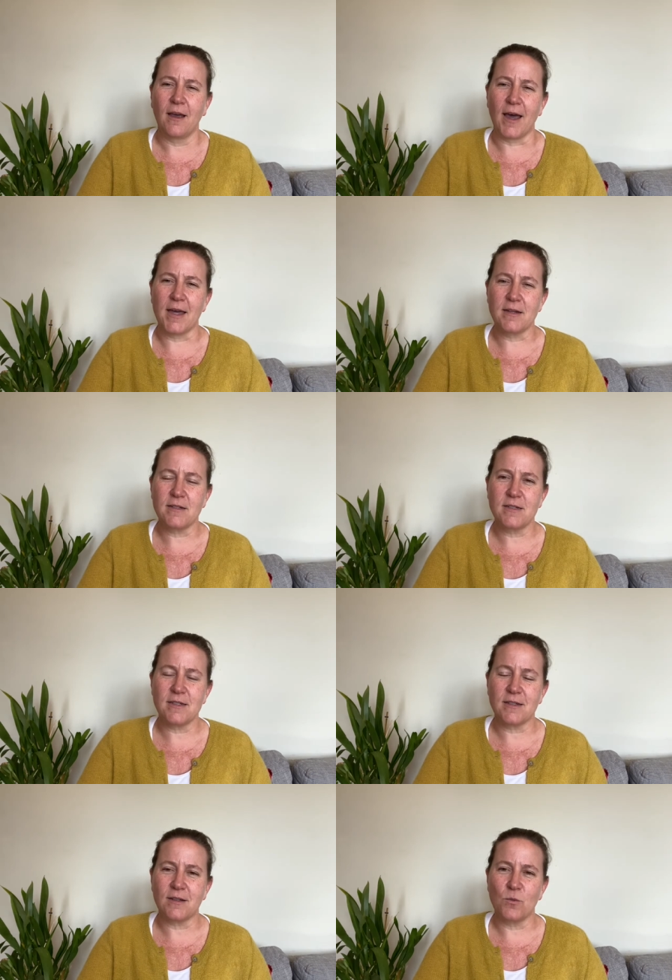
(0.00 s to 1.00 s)

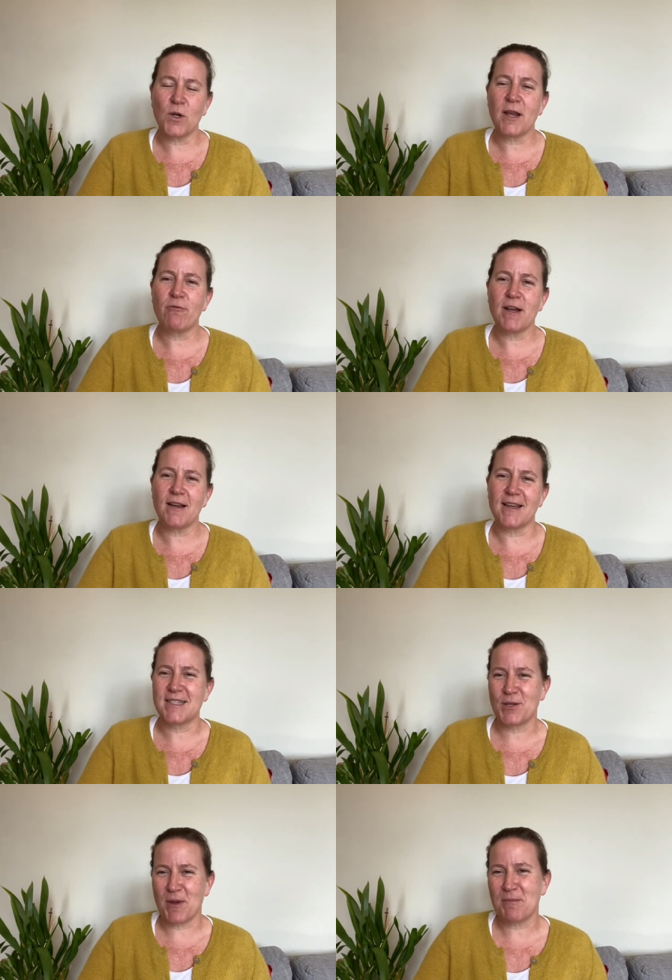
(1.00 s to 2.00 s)
And what I realised,
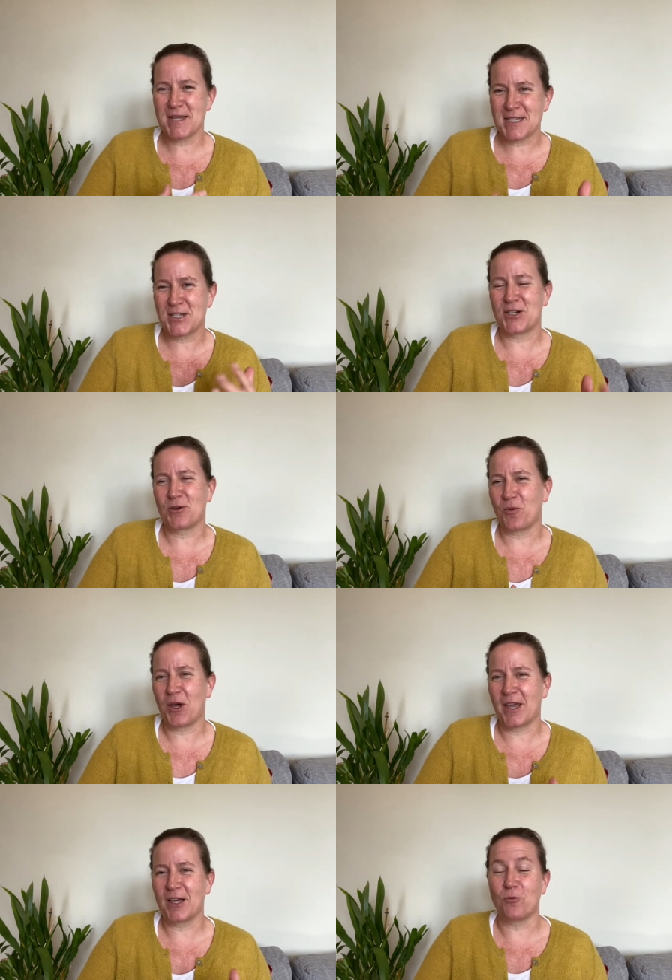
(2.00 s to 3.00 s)
so my mind started
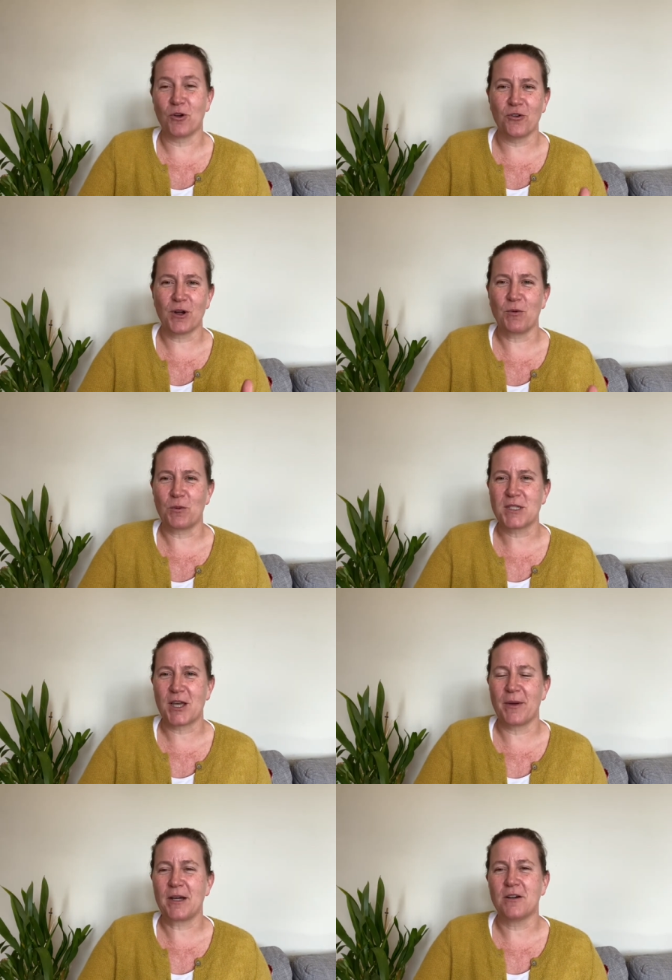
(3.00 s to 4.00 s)
working and wondering what was
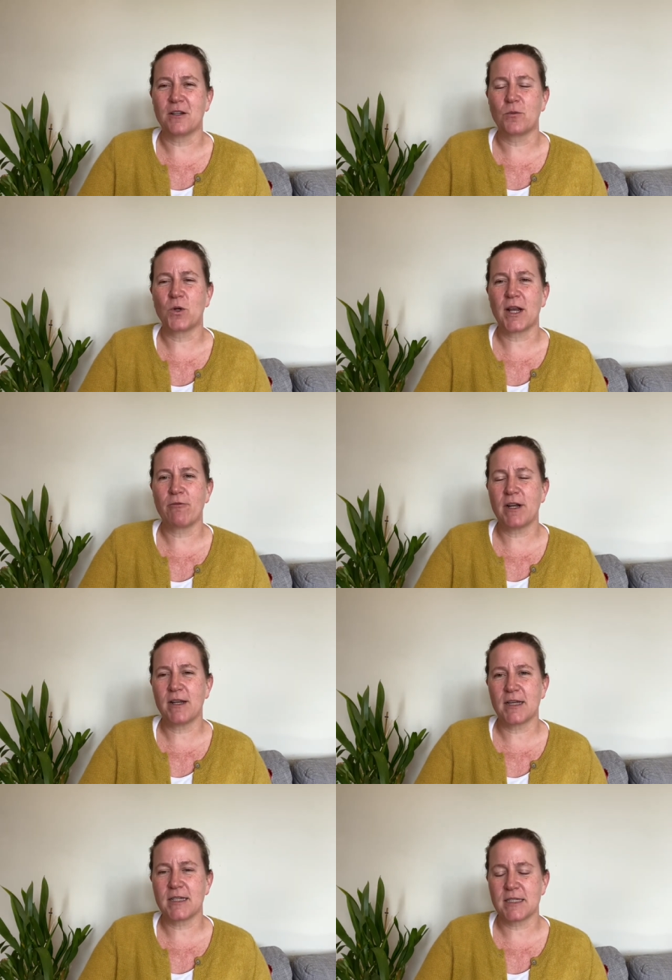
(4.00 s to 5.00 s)
going on, and what I
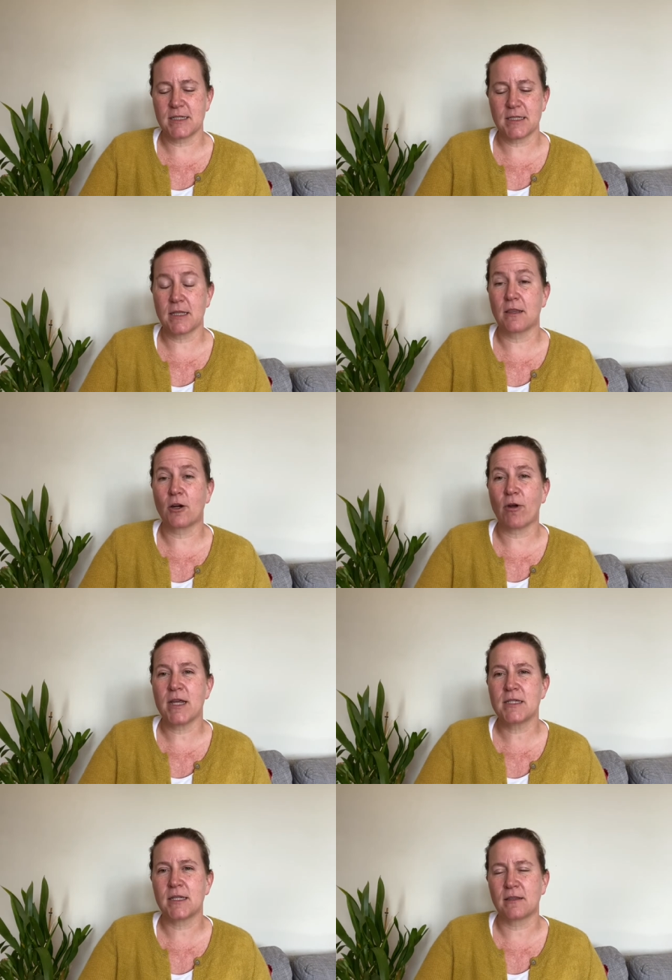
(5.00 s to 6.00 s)
realised is that the
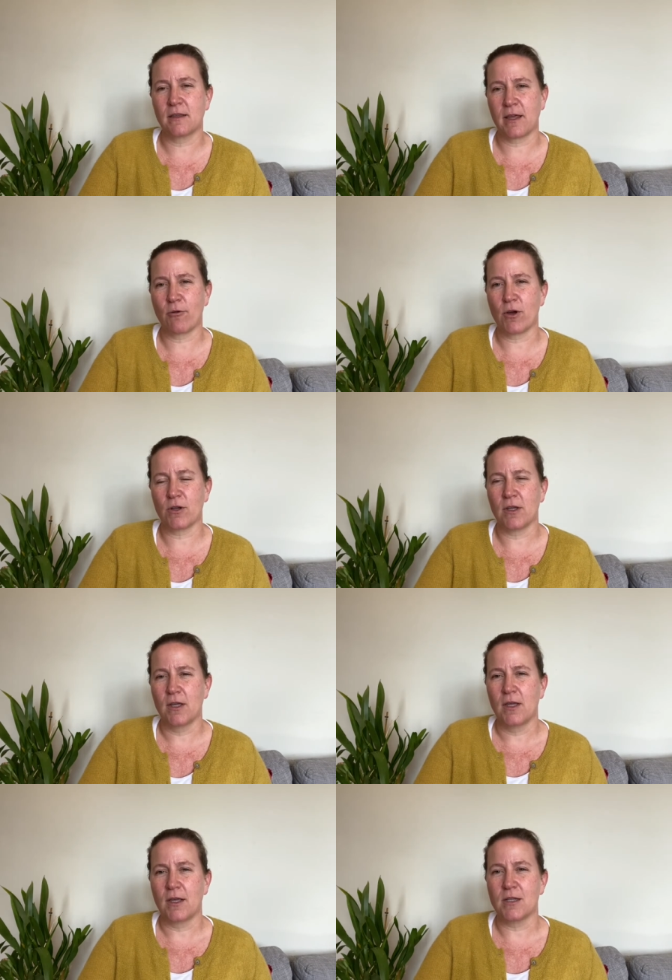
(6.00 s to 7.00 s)
grazing that they're on
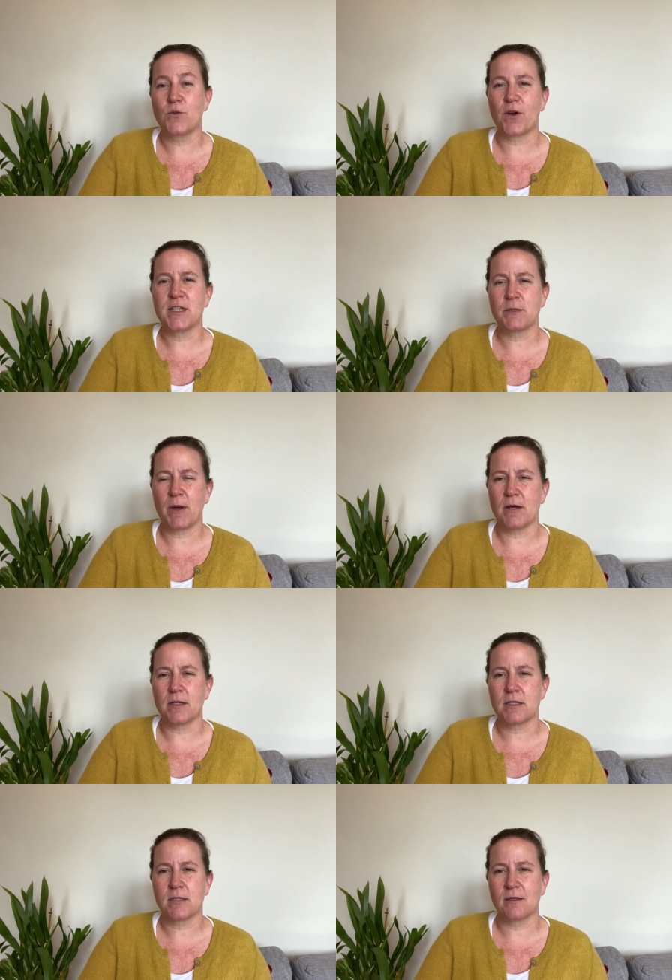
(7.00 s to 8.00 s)
is very
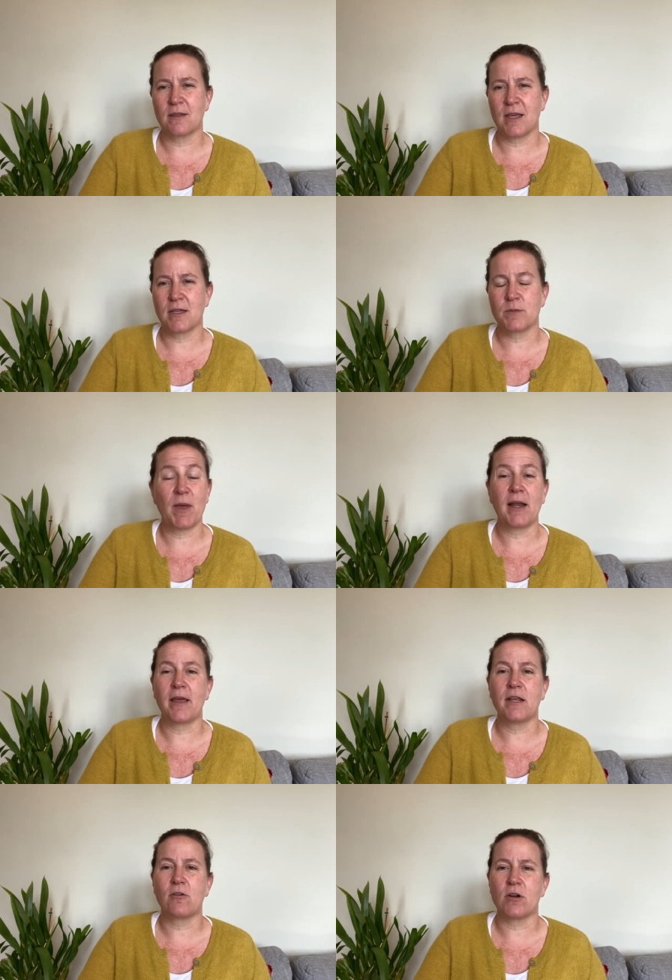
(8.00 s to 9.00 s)
sparse. There's barely
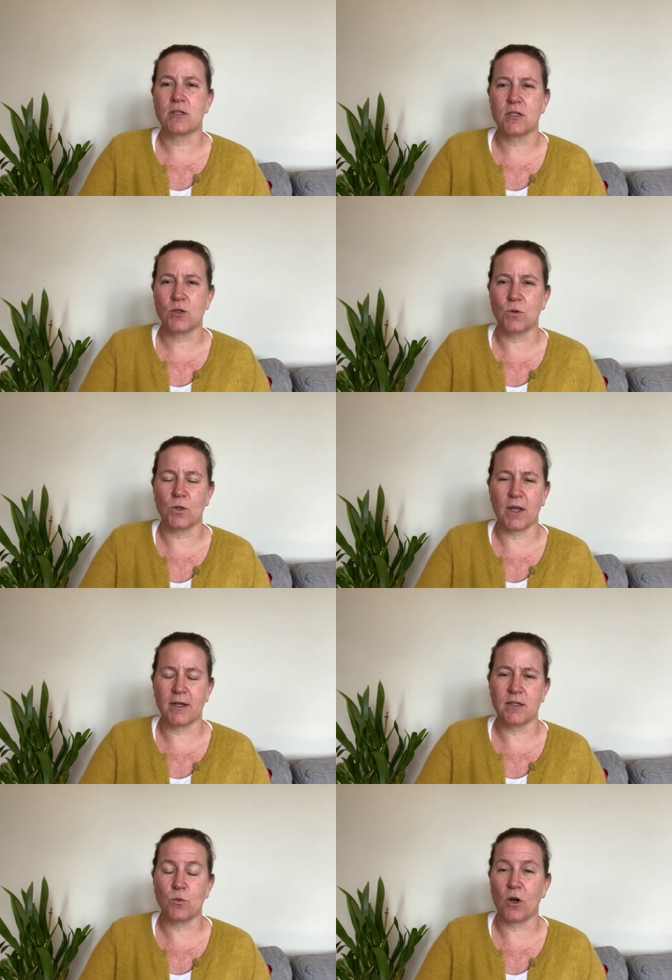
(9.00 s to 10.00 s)
any grass at all,
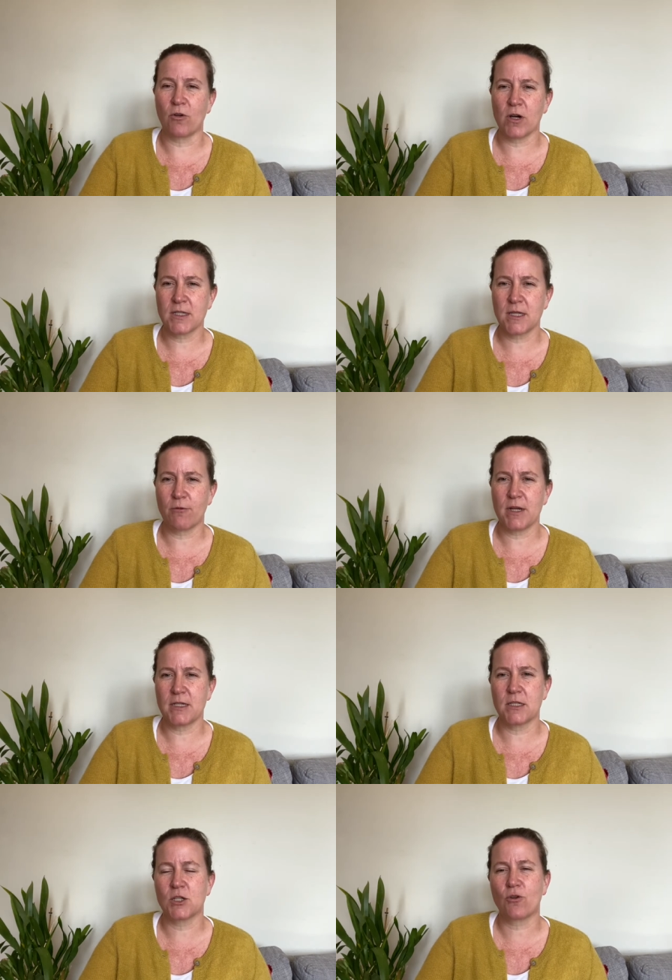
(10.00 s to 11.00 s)
and what grass there
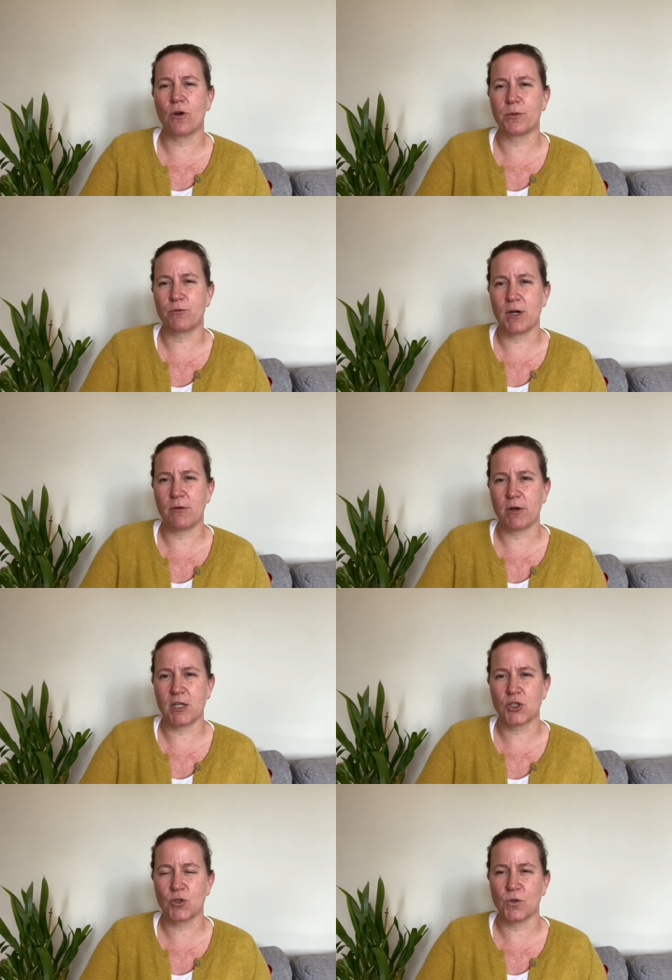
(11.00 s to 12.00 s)
is is cropped really, really
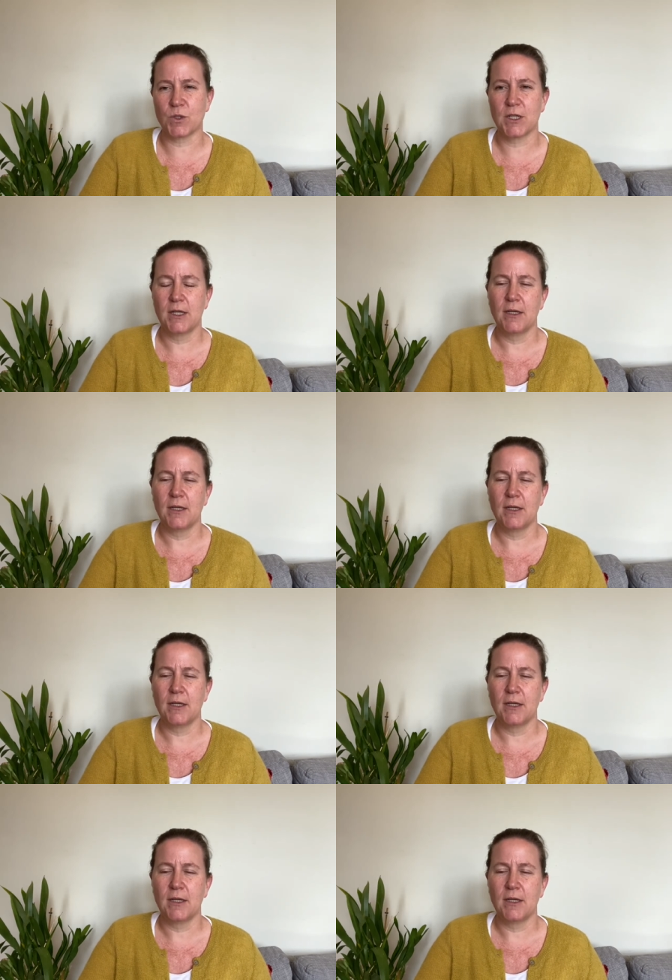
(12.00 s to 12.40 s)
short,